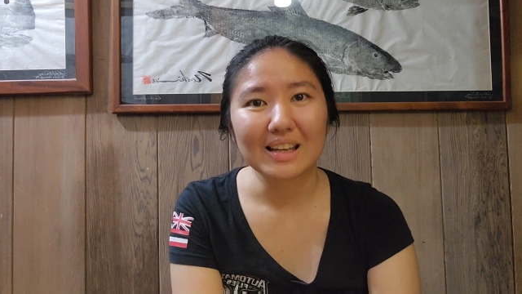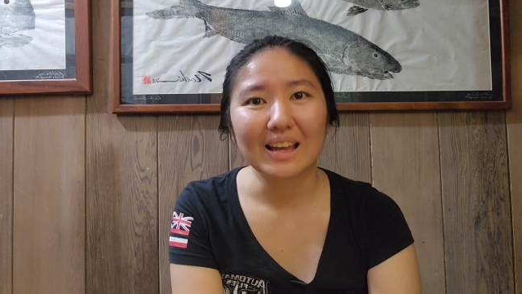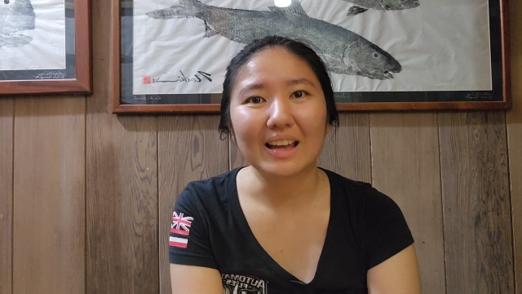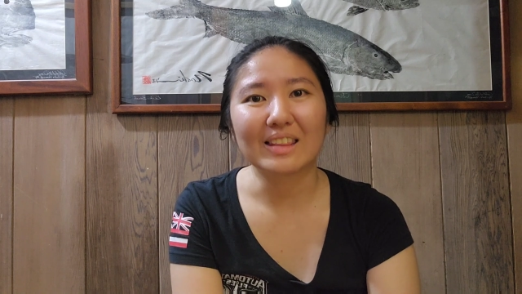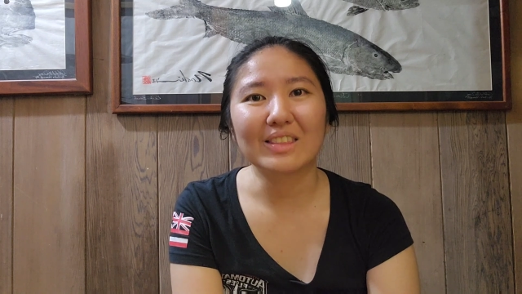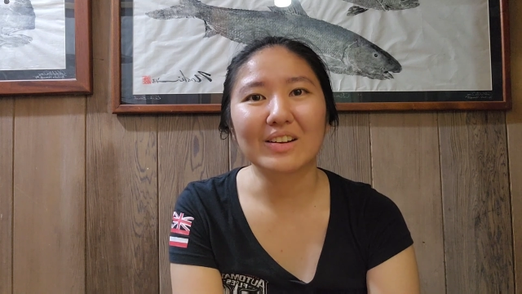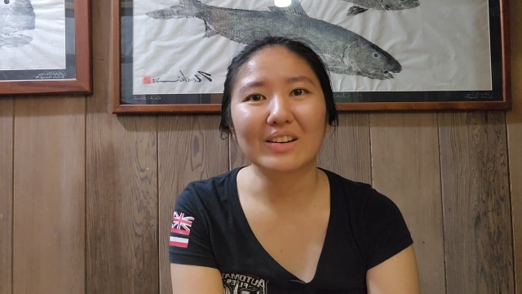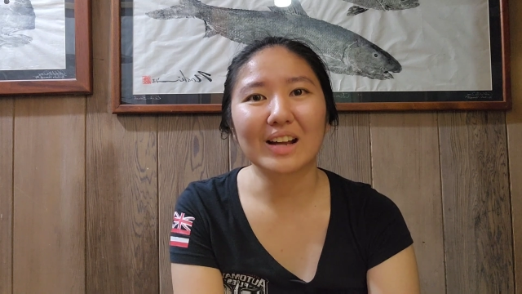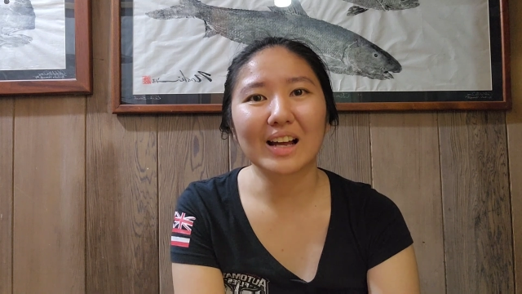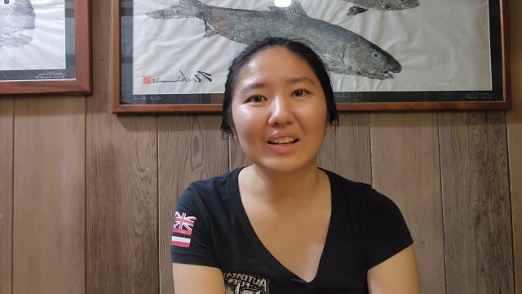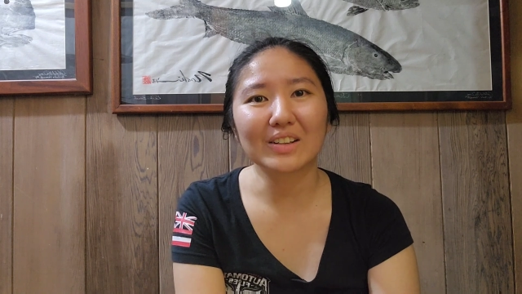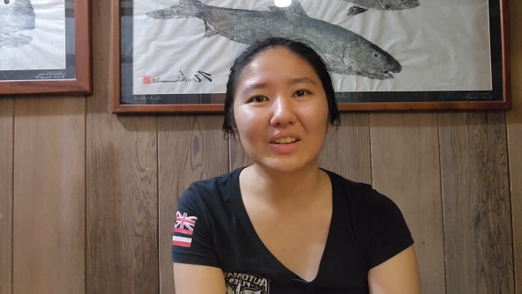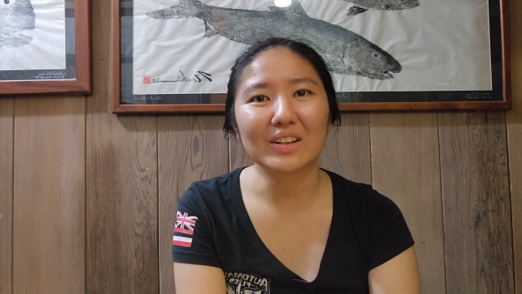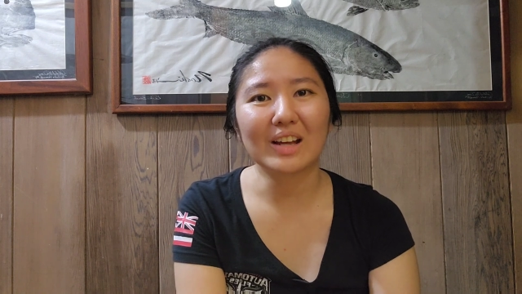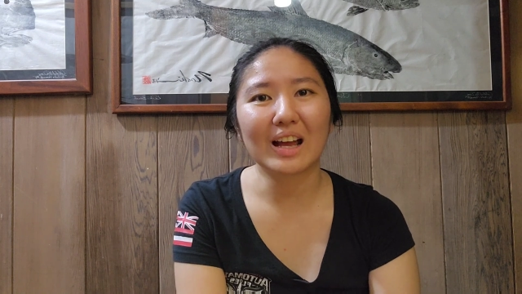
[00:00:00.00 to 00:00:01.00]
And they're not
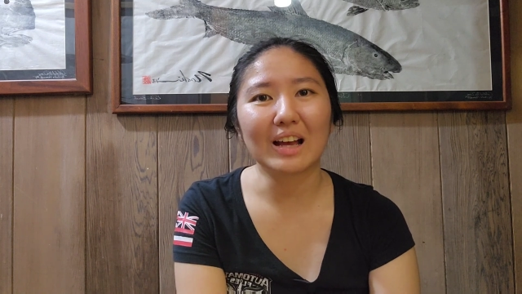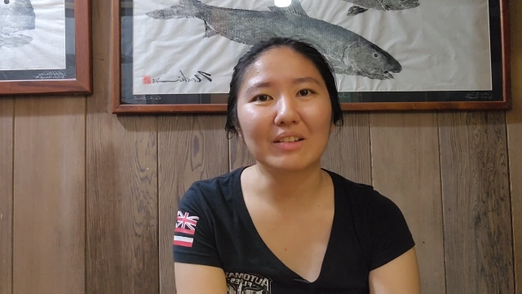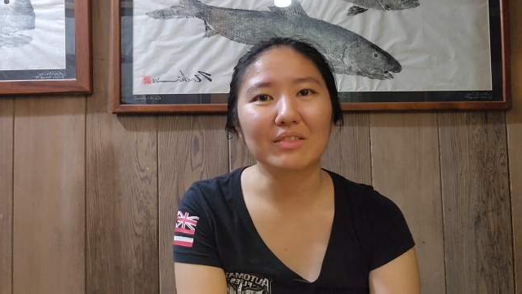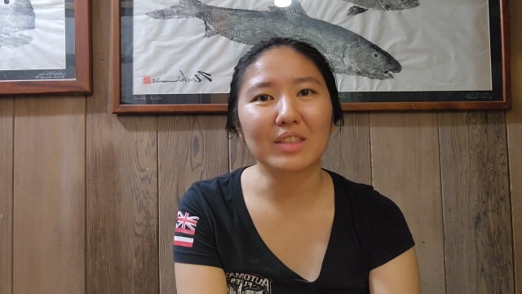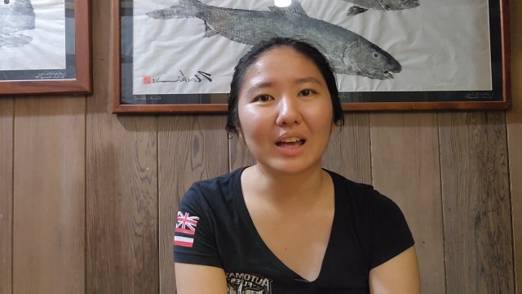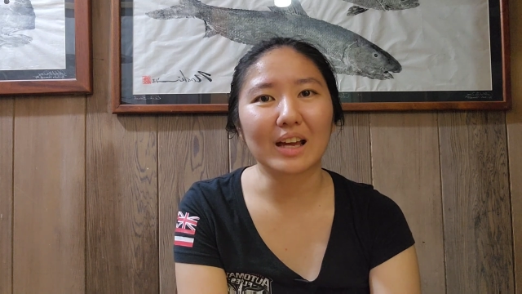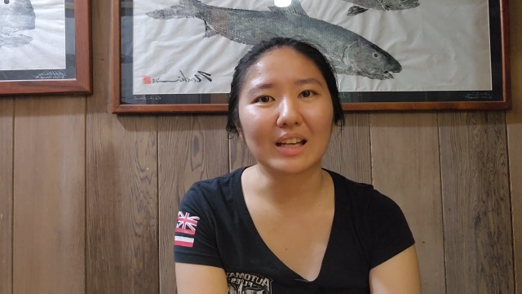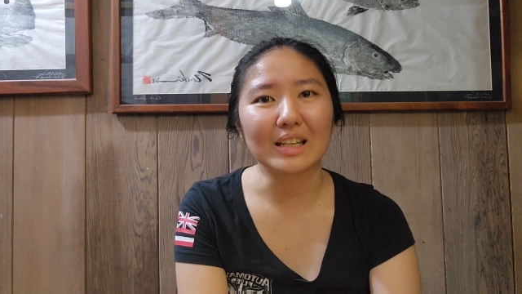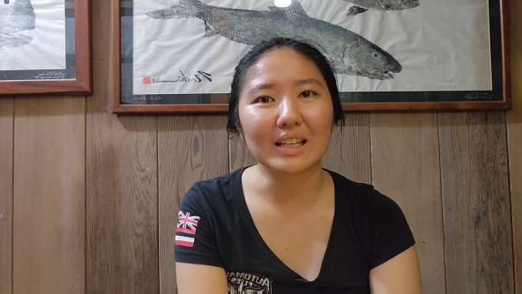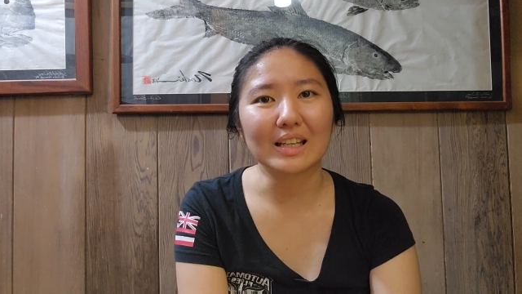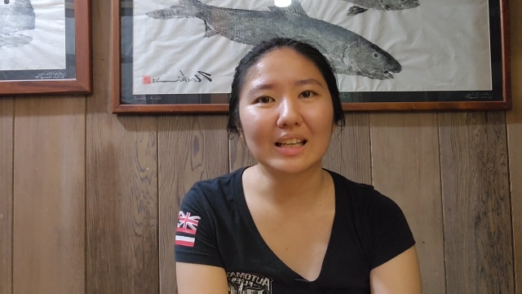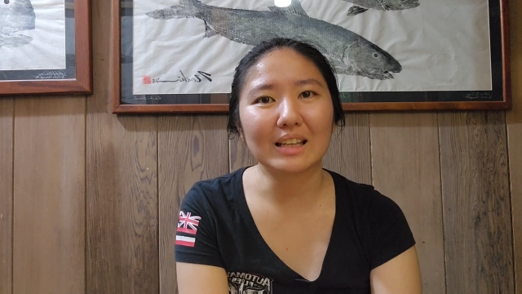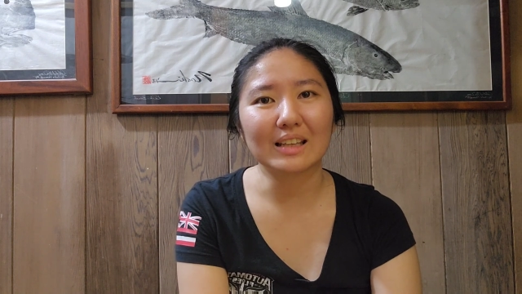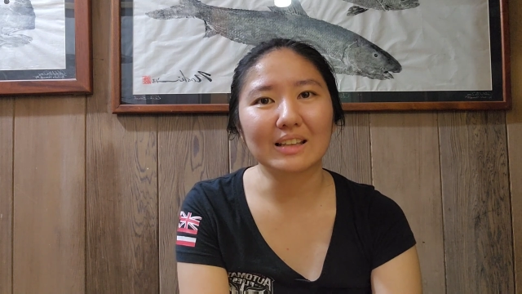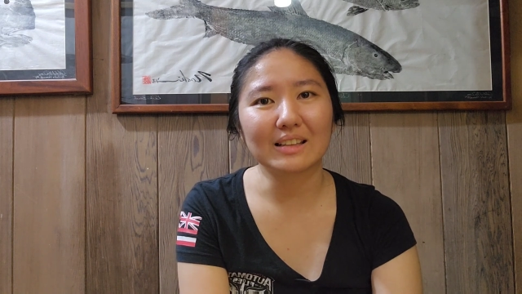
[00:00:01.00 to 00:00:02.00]
gonna have
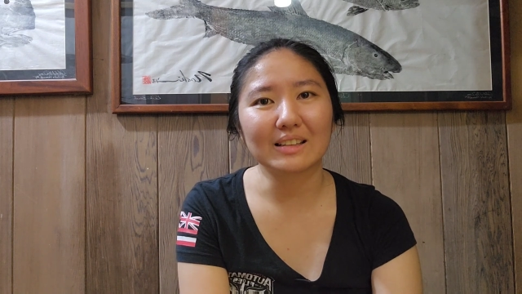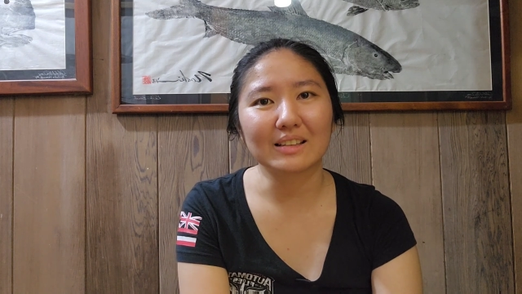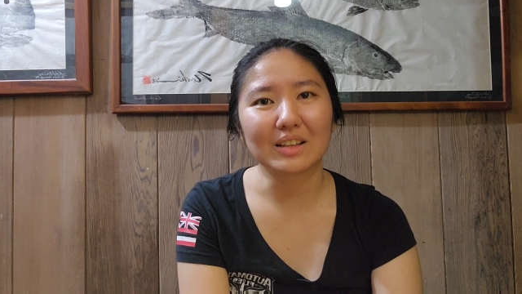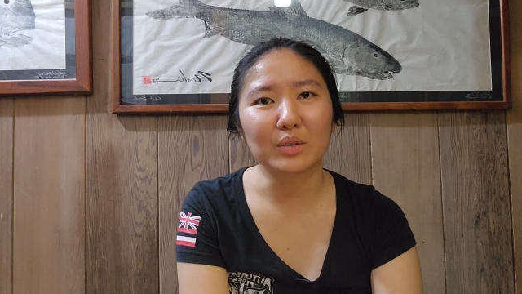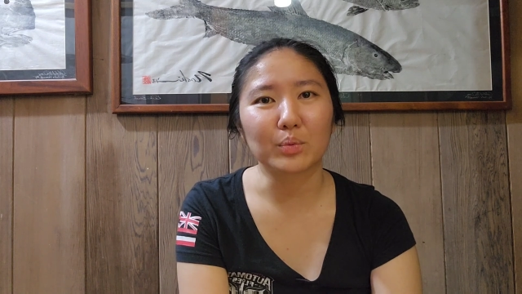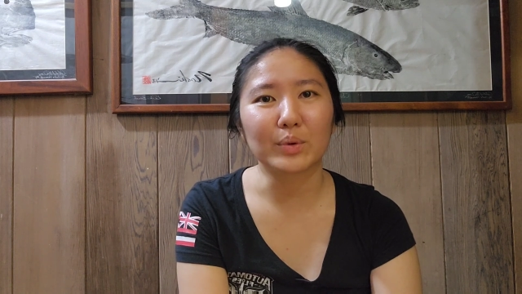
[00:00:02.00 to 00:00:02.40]
the